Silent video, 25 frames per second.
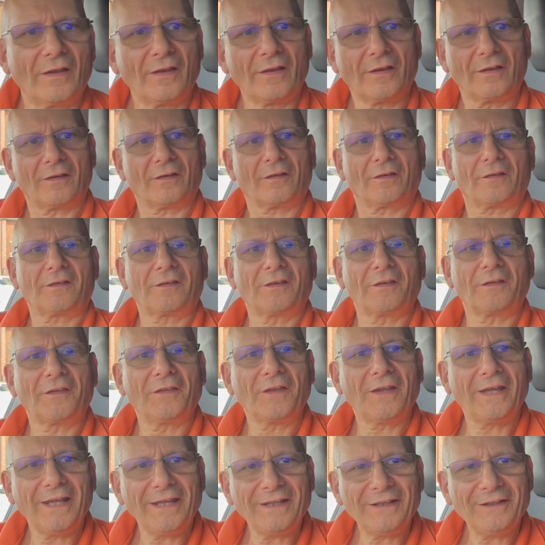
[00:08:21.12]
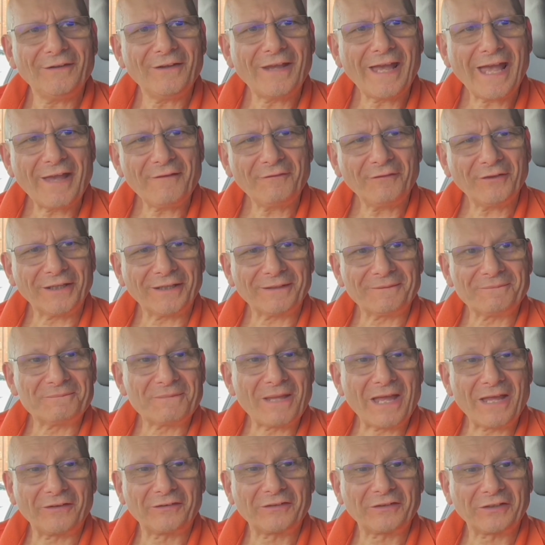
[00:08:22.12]
So there you have it.
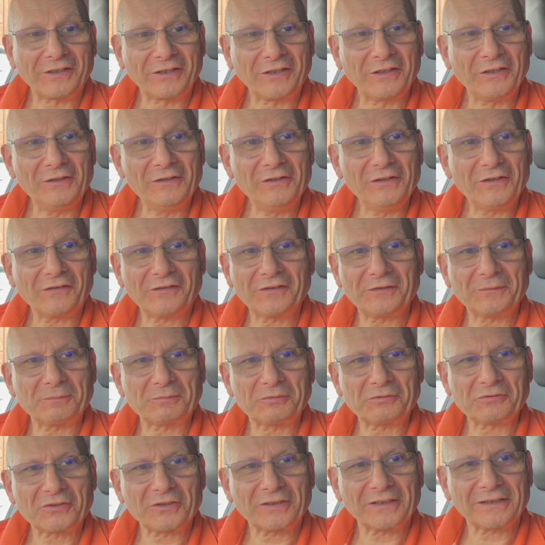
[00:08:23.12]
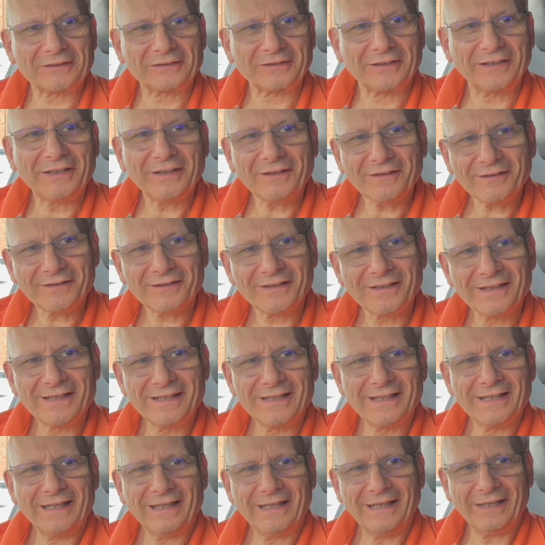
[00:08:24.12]
As cool as the product is,
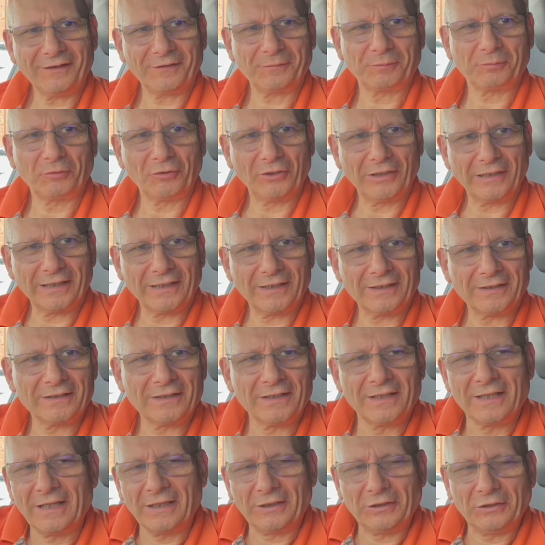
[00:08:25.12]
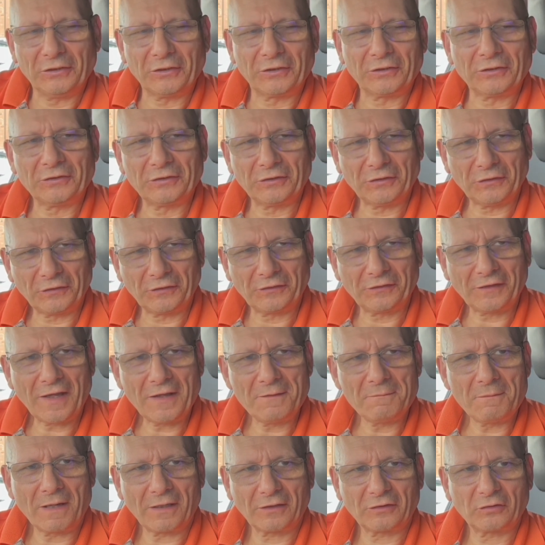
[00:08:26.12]
it's brilliant. You can do so
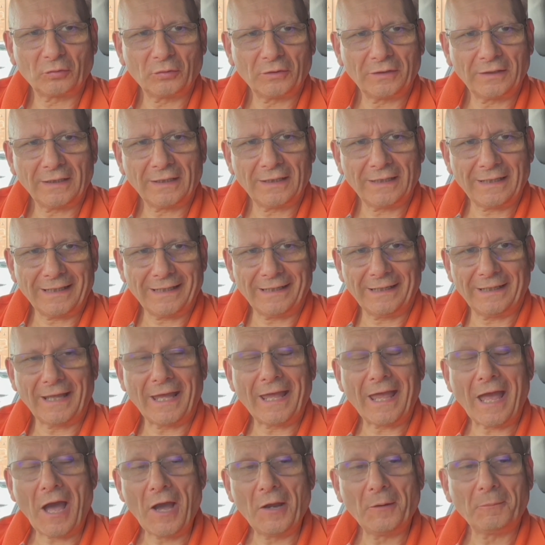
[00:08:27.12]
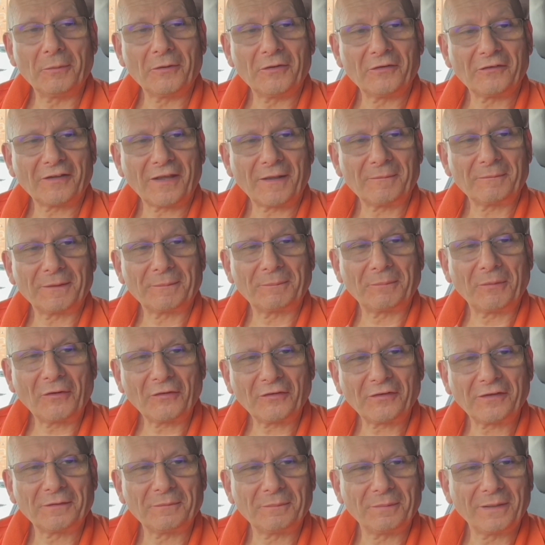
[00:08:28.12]
much with it. It opens up the
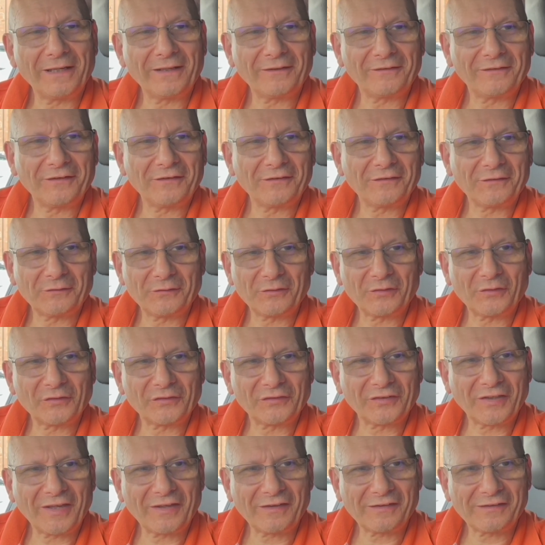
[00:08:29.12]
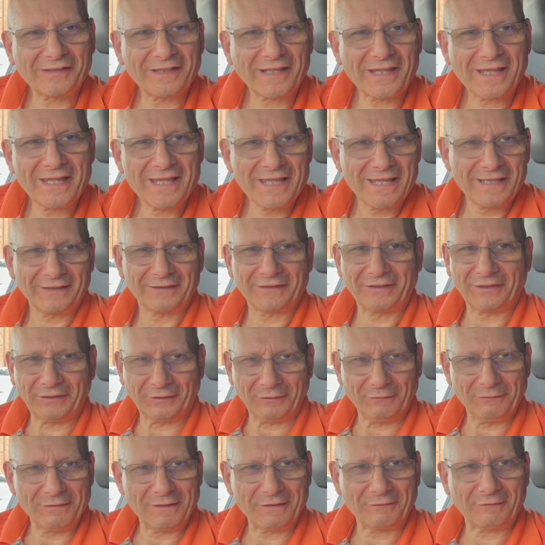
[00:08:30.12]
possibilities of your Tesla that you
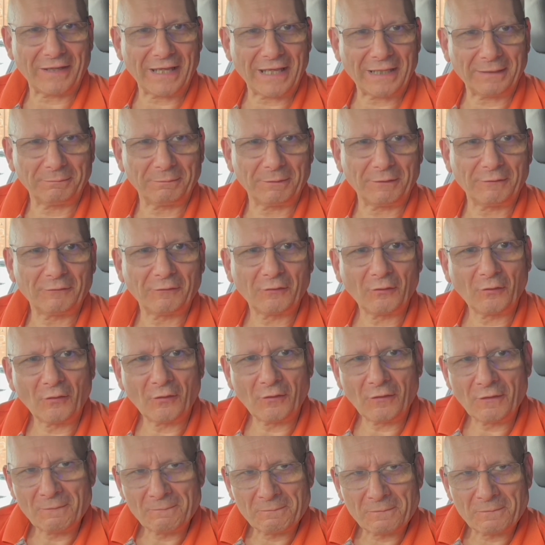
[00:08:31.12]
never had before.